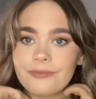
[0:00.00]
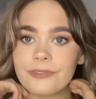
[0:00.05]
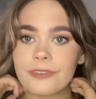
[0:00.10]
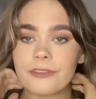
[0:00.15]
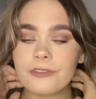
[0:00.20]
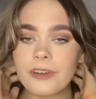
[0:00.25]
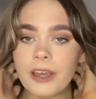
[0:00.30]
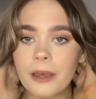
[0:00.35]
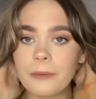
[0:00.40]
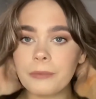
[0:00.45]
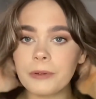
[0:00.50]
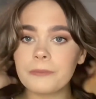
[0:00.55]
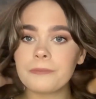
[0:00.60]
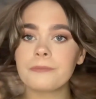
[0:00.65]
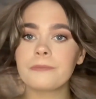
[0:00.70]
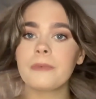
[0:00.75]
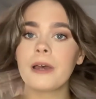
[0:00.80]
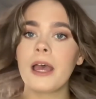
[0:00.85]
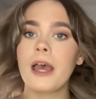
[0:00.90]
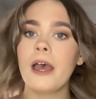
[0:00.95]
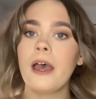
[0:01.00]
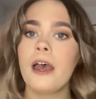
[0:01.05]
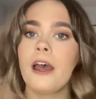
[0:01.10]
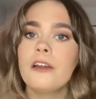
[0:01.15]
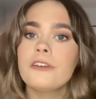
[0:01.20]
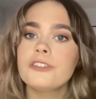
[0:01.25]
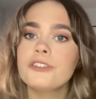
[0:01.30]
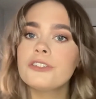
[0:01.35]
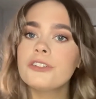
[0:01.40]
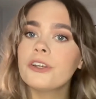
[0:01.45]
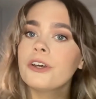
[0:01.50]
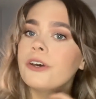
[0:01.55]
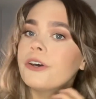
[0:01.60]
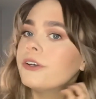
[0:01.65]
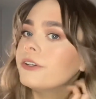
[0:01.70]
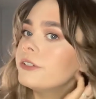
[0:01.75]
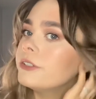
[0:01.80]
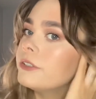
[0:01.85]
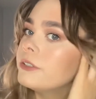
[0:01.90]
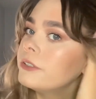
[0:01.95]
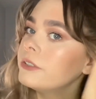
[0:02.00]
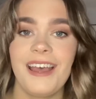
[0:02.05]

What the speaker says: Ah, my hair's done.